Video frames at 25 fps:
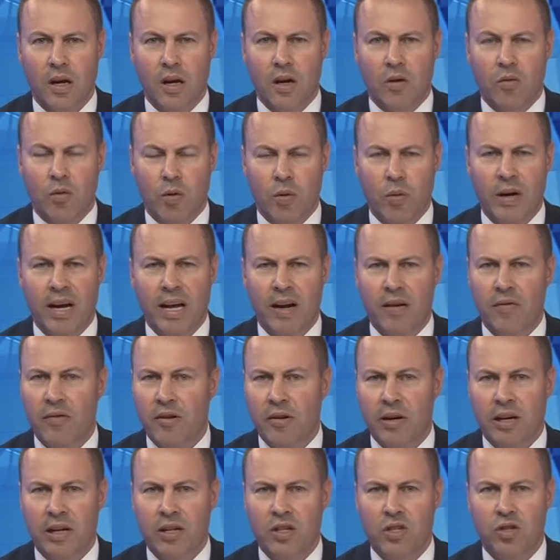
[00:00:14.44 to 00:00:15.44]
Well, we had a
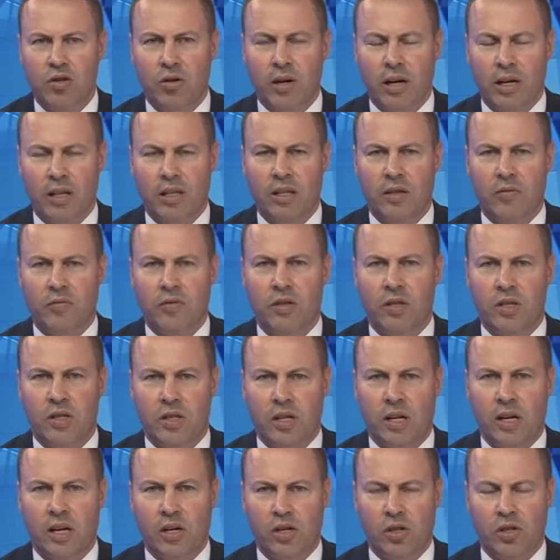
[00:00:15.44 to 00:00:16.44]
very constructive
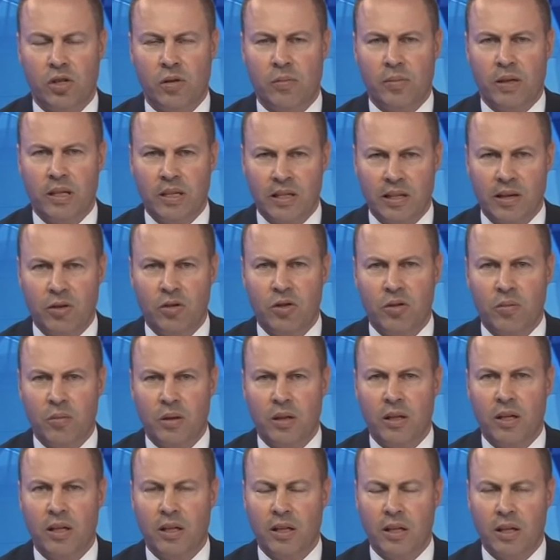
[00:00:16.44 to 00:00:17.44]
discussion because
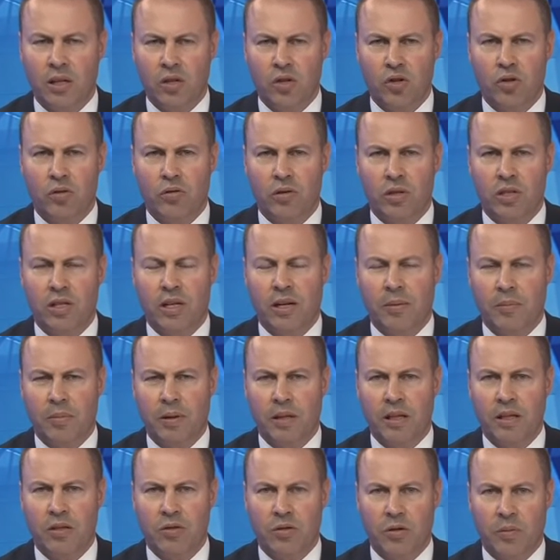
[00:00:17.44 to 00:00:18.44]
ultimately the insurance
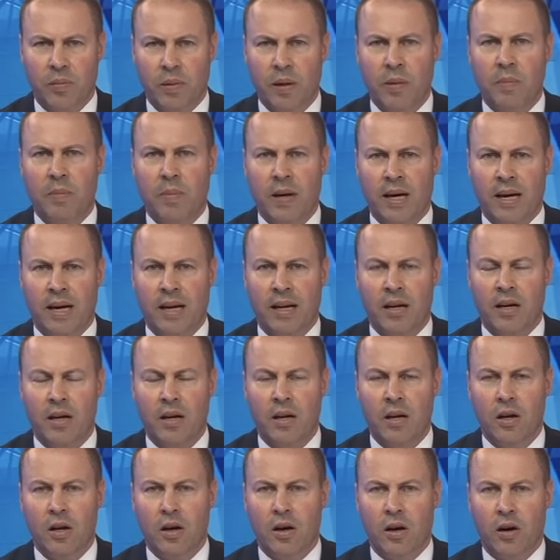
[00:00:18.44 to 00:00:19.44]
companies are a big part
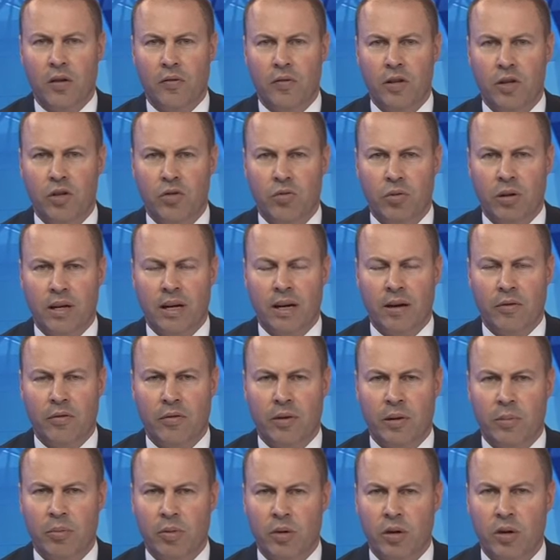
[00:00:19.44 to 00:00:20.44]
of this
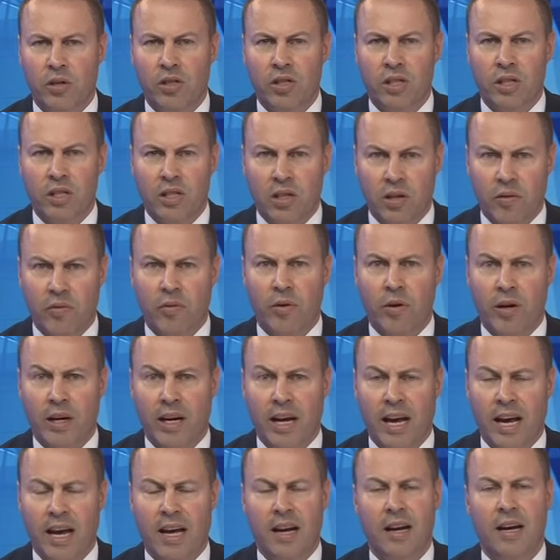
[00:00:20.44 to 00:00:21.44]
recovery process. They've already
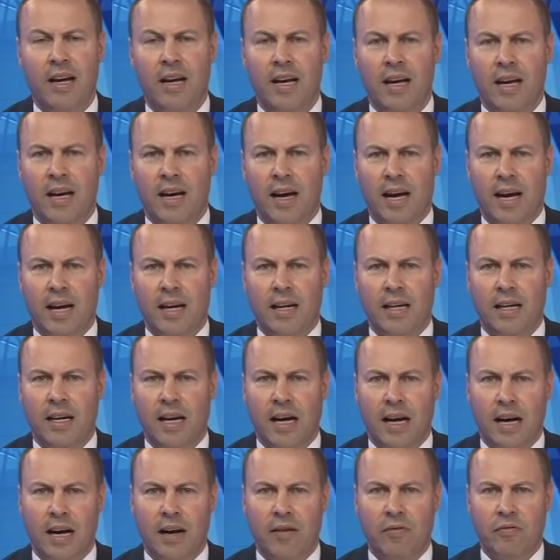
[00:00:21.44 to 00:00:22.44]
had
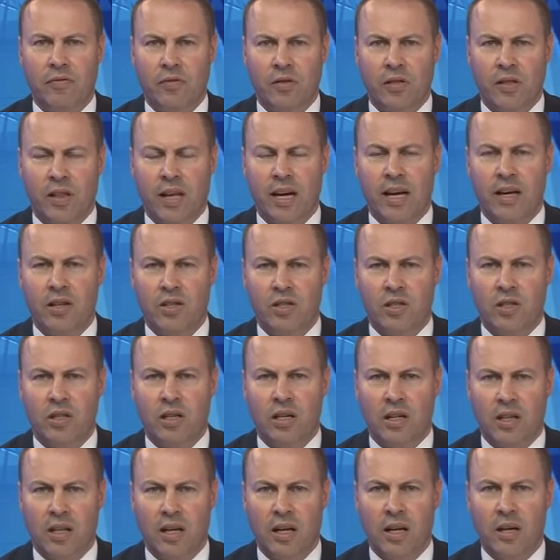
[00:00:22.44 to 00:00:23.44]
8,500
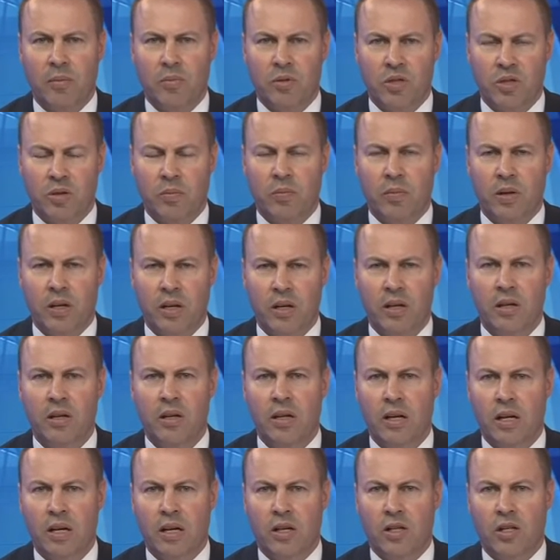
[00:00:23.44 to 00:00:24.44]
claims submitted,
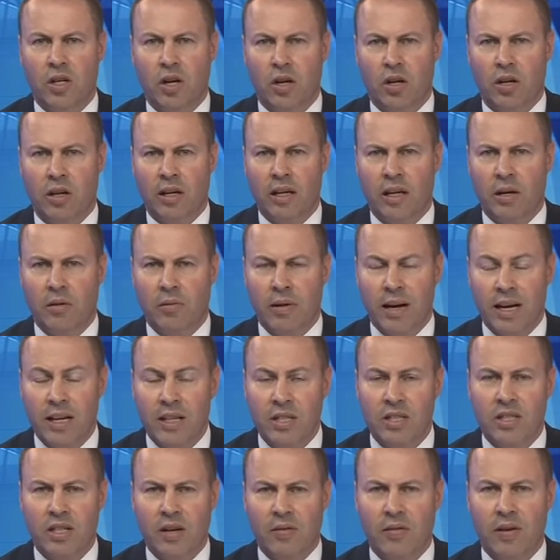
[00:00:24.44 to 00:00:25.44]
totalling around
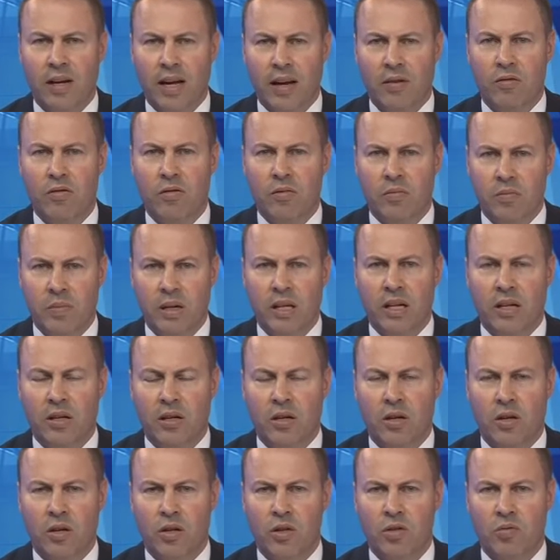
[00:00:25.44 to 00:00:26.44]
$700 million
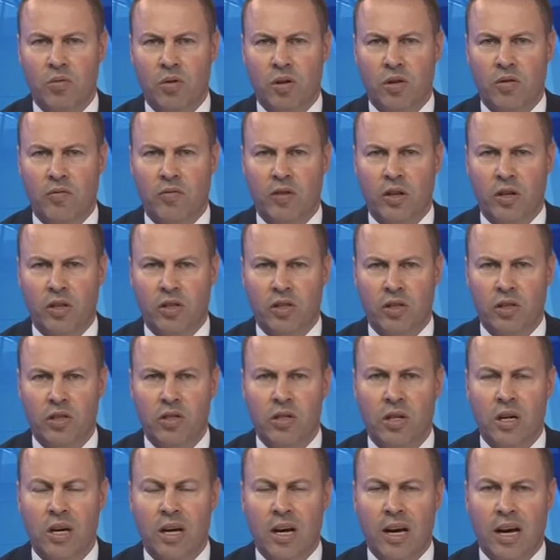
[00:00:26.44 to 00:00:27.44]
worth of losses.
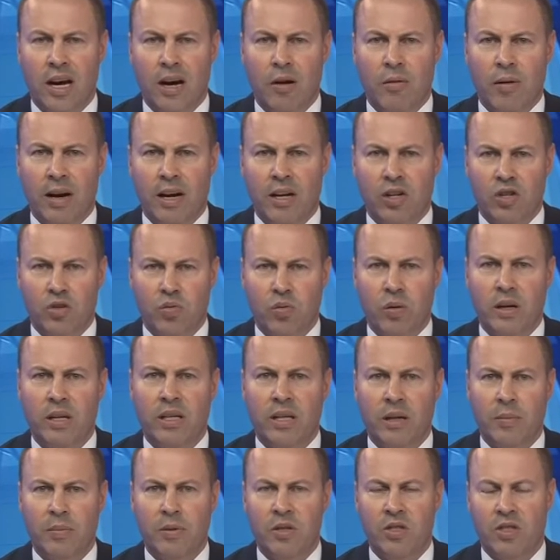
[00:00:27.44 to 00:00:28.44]
Around
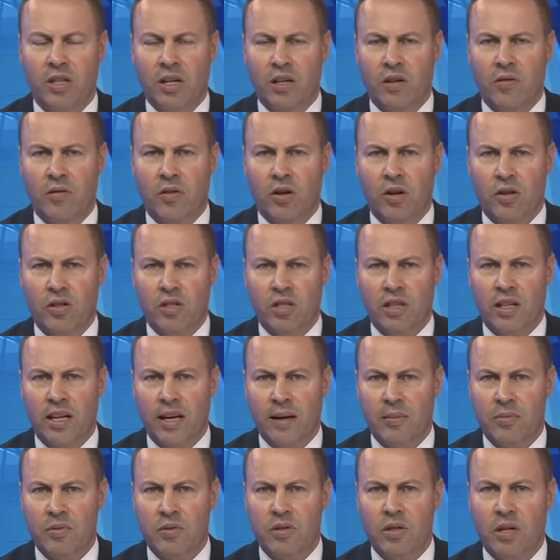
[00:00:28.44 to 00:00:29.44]
20% of those
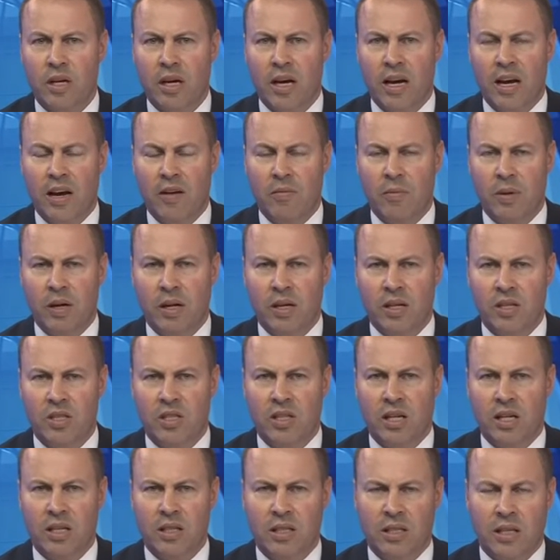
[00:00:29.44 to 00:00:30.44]
claims have been
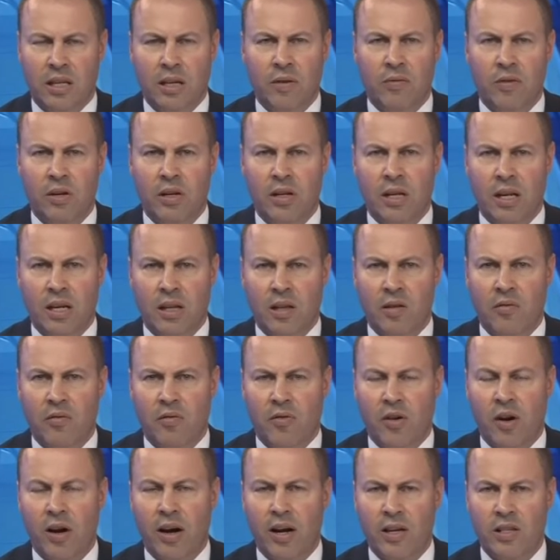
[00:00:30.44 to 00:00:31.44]
assessed, given that the
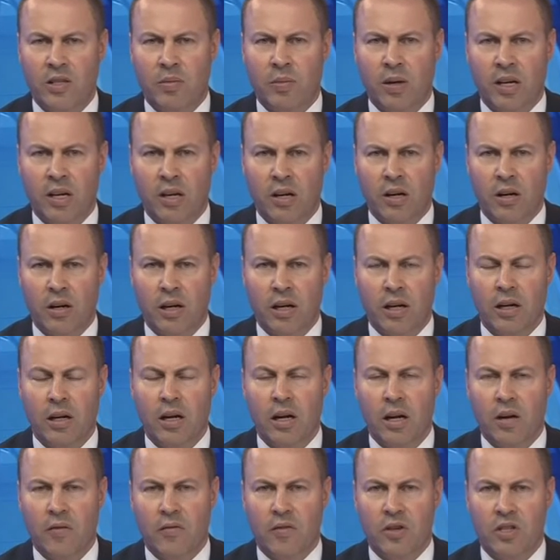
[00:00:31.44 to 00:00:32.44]
fires have been going
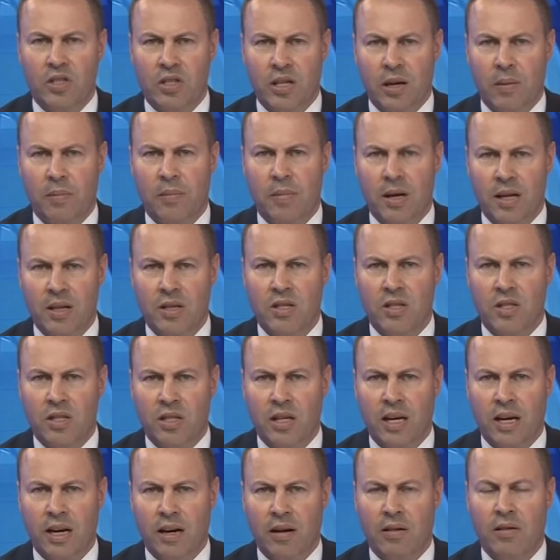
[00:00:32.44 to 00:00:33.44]
for some months
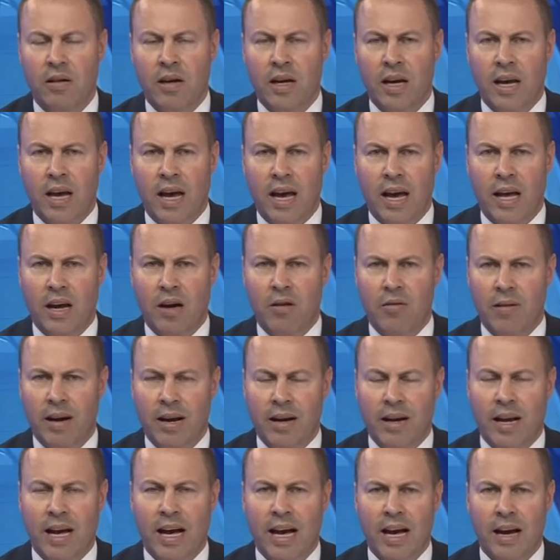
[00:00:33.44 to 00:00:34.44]
now, and
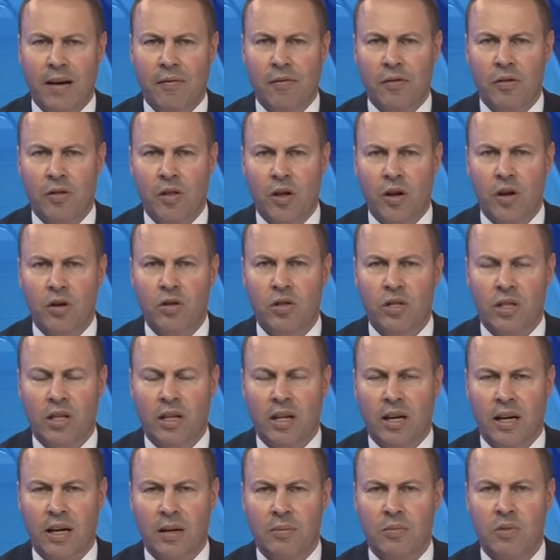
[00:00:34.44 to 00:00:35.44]
around half of those
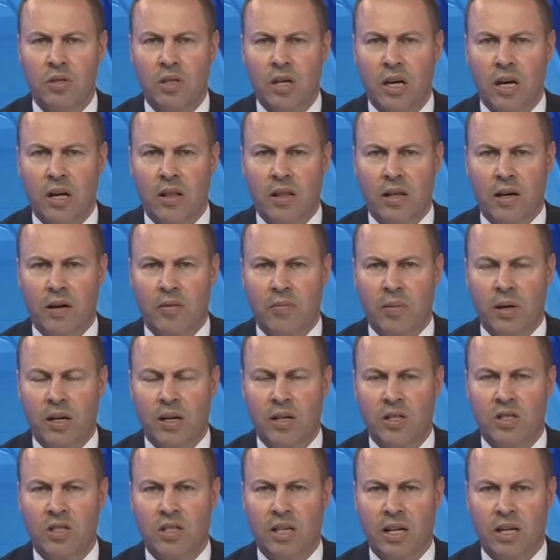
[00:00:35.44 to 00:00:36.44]
claims that have been
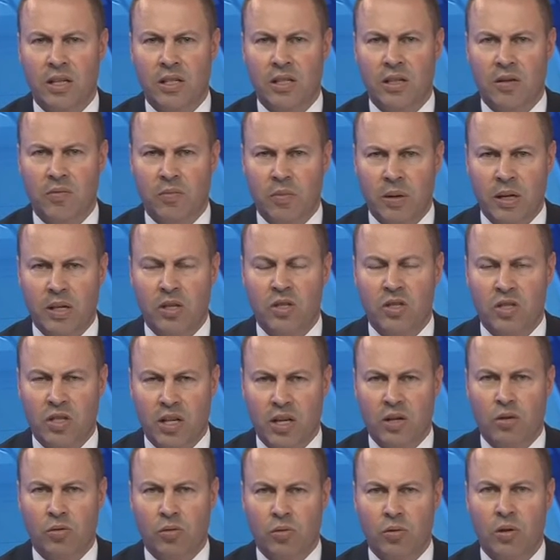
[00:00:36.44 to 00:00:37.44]
assessed have been
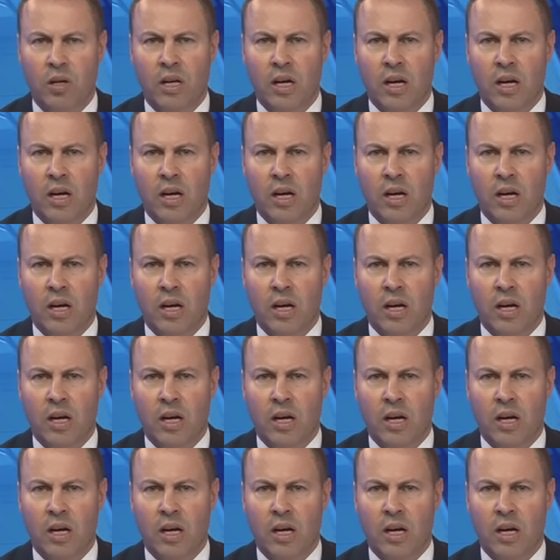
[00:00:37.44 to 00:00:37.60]
settled.